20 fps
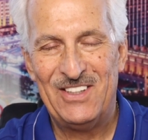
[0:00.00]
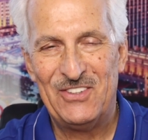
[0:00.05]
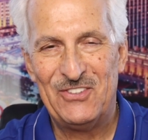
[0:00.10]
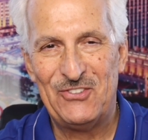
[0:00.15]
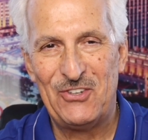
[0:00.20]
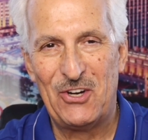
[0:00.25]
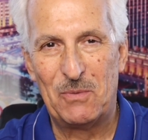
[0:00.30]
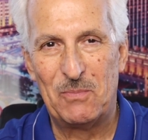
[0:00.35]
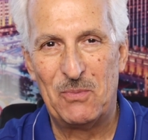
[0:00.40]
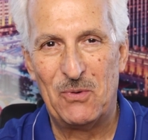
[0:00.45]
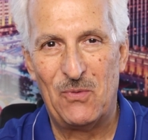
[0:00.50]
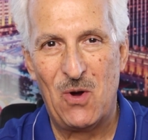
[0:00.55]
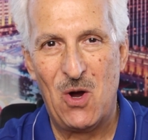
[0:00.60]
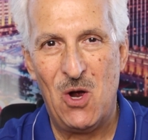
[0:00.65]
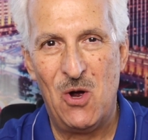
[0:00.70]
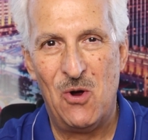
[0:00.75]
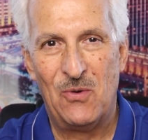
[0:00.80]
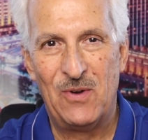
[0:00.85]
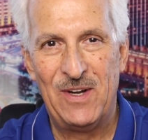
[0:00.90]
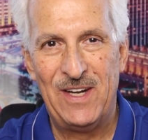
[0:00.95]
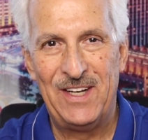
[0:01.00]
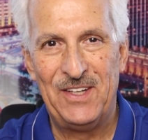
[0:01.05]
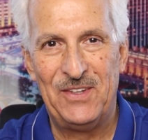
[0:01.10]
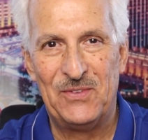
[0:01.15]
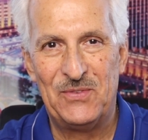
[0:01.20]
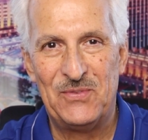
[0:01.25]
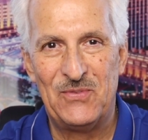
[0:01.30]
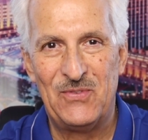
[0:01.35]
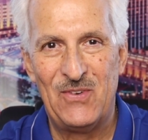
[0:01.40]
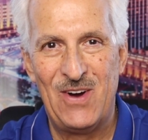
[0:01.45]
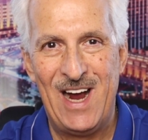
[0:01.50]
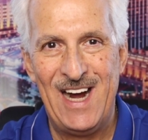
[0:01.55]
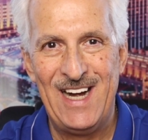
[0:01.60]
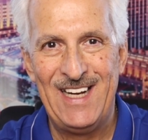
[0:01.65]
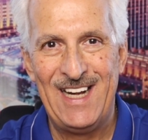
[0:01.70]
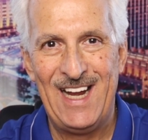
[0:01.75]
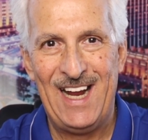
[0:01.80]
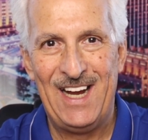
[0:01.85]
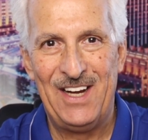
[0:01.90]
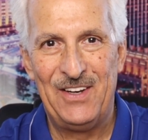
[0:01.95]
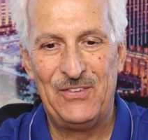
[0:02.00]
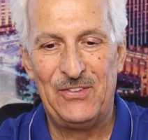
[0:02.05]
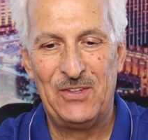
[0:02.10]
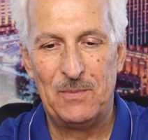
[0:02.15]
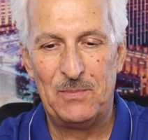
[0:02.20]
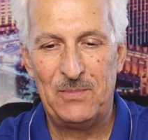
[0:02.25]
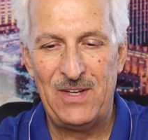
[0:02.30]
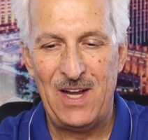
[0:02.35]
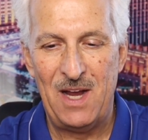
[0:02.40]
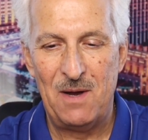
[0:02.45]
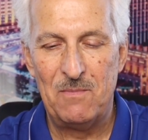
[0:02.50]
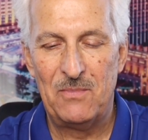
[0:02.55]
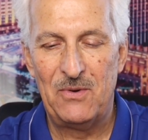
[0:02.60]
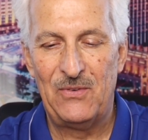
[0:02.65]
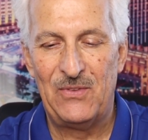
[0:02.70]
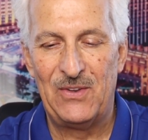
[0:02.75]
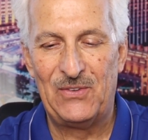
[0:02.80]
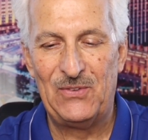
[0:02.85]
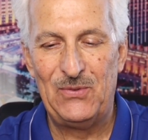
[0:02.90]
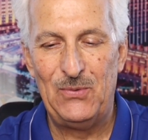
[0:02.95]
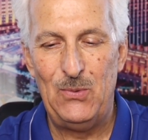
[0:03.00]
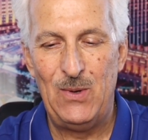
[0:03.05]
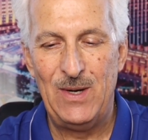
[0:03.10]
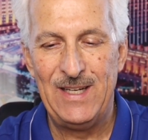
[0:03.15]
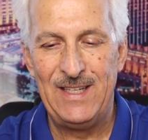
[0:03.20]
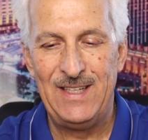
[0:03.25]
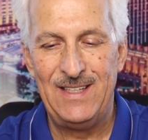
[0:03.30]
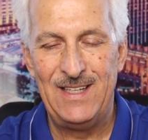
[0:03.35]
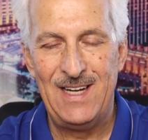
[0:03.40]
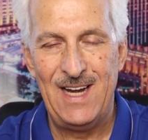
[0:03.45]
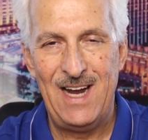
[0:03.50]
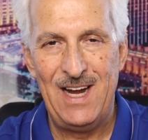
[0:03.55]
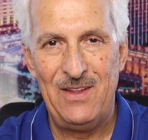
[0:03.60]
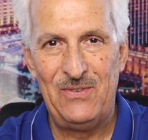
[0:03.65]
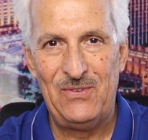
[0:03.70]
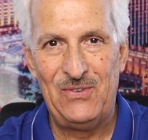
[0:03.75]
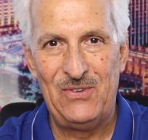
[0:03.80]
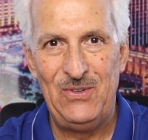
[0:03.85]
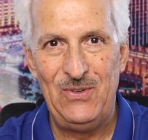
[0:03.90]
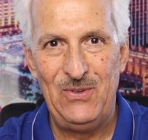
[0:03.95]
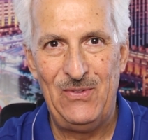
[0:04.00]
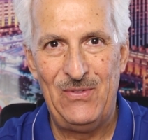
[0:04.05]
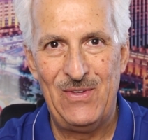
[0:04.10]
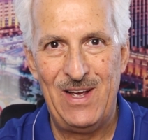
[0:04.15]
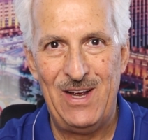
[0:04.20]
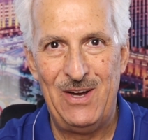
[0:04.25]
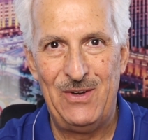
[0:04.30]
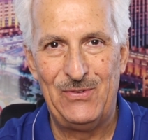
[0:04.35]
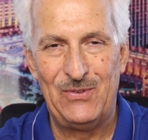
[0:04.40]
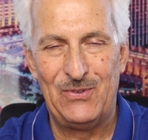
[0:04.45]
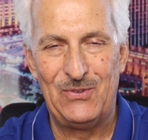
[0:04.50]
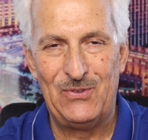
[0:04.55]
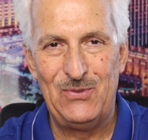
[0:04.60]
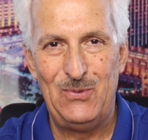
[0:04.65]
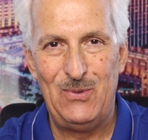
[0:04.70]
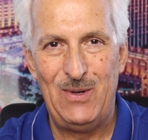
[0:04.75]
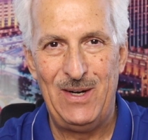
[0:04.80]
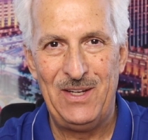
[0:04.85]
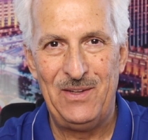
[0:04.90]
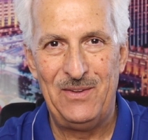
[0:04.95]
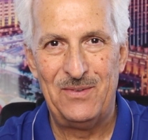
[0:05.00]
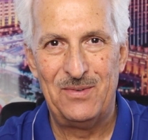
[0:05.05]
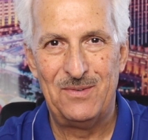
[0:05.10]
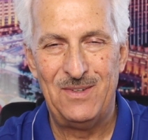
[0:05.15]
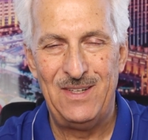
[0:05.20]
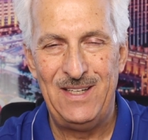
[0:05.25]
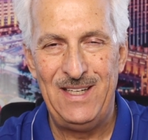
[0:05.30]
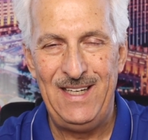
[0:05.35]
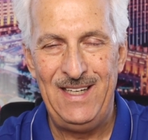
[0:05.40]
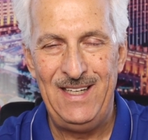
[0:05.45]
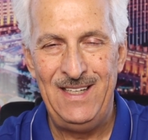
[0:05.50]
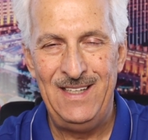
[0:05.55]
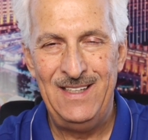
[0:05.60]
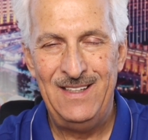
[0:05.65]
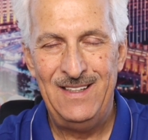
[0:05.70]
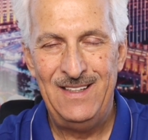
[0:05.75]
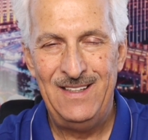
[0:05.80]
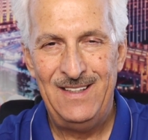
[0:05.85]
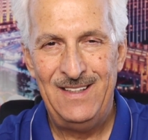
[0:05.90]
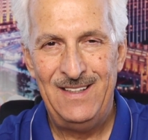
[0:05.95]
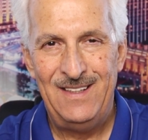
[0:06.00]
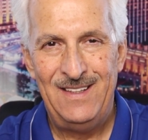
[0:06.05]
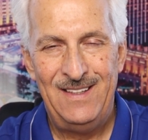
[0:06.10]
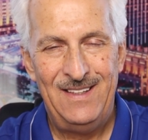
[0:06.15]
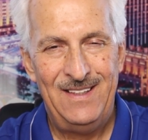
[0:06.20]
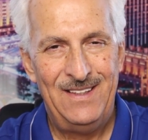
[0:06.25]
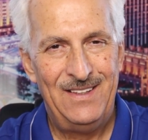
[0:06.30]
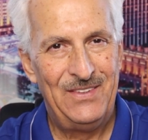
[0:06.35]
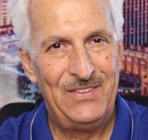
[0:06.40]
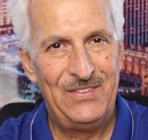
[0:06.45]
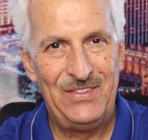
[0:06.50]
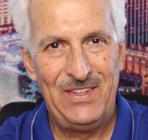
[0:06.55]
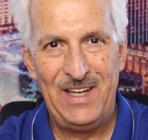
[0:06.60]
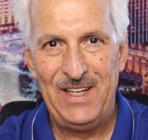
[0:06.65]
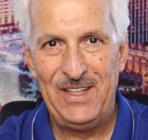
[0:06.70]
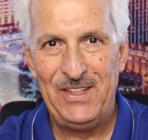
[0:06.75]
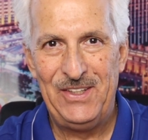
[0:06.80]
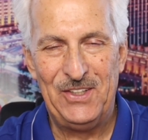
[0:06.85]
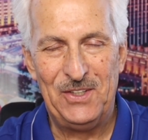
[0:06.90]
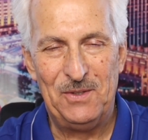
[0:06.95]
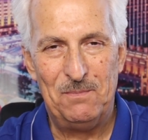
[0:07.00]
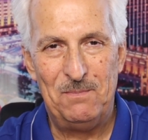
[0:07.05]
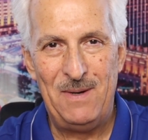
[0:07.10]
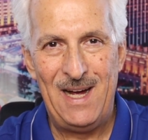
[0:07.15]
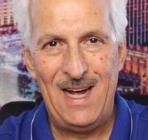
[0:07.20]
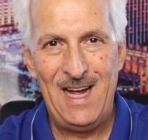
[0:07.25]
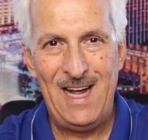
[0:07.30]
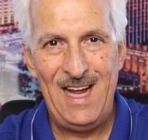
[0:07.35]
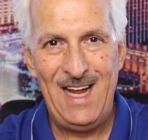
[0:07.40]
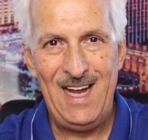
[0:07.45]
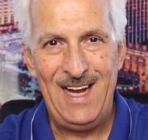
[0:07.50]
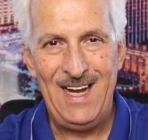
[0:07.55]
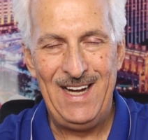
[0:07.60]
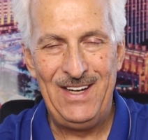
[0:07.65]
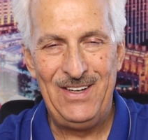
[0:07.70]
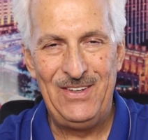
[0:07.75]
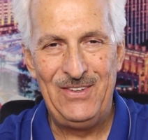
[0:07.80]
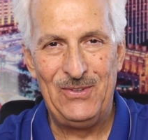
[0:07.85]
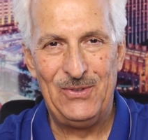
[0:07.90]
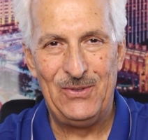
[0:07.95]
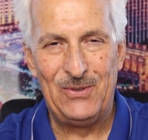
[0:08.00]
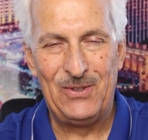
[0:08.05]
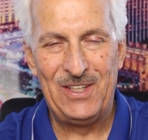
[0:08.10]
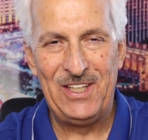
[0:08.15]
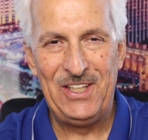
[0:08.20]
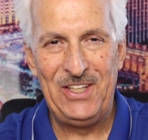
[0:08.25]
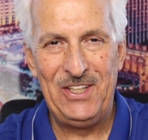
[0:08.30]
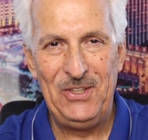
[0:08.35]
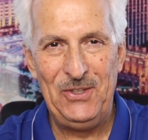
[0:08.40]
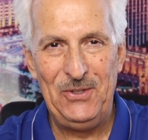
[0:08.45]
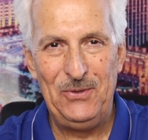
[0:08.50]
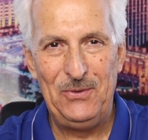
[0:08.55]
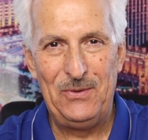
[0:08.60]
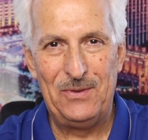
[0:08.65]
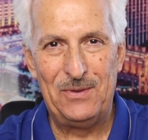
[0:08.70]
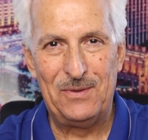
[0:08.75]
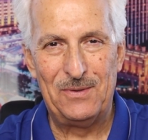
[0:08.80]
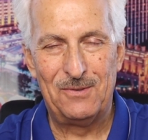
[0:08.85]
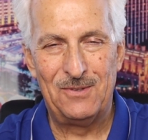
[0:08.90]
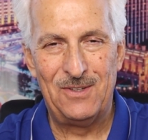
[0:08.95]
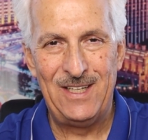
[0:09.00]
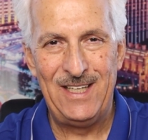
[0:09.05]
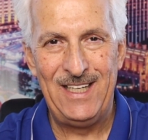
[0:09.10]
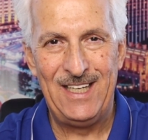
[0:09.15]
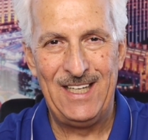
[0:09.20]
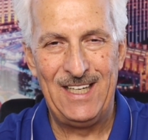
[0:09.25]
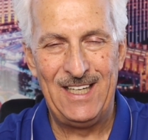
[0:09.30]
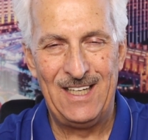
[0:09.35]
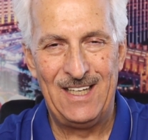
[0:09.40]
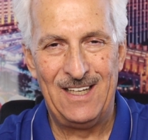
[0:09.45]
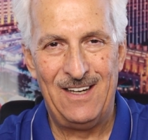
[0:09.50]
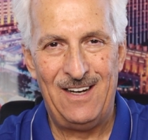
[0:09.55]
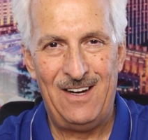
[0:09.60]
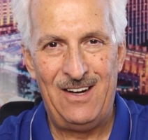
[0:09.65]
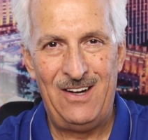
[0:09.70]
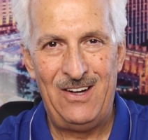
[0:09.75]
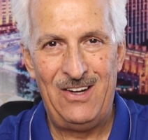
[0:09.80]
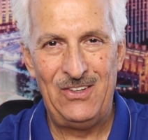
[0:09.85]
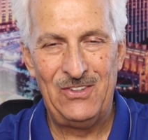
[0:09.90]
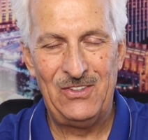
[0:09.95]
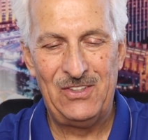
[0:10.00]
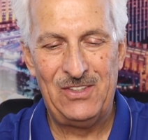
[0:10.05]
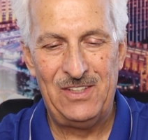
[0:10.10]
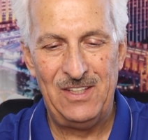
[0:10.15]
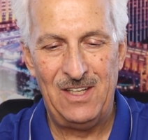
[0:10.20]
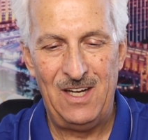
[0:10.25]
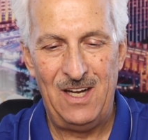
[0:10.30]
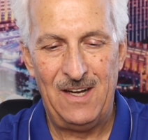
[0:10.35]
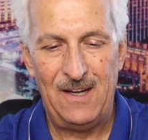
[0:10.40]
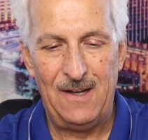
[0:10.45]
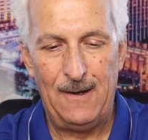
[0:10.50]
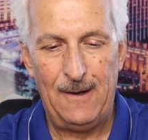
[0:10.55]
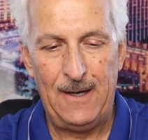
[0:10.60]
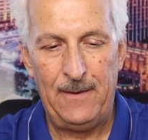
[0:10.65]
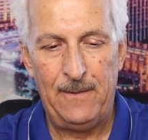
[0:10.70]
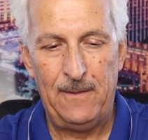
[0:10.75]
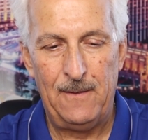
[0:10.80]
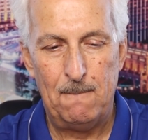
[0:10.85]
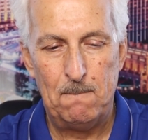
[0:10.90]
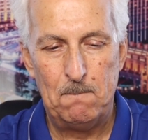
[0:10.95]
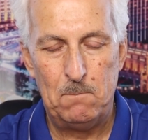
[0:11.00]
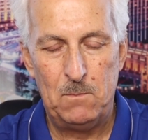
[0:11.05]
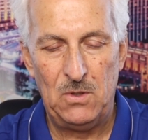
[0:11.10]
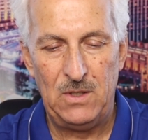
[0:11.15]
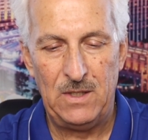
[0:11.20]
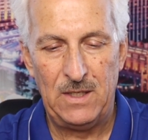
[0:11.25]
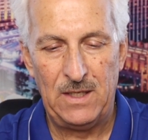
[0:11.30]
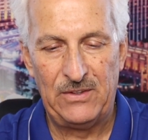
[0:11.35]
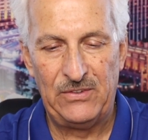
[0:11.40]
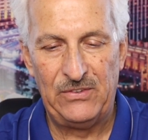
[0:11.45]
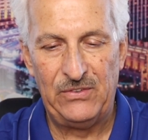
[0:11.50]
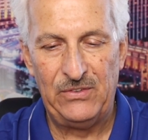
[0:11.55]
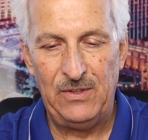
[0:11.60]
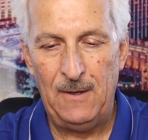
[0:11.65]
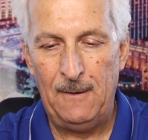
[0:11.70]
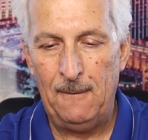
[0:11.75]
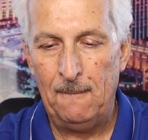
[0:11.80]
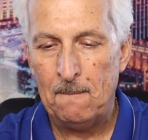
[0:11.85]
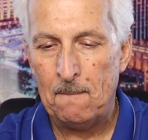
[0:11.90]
Chuck Barone. It is Friday, September the 29th, 2023. Say goodbye to Q3. All done, in the books.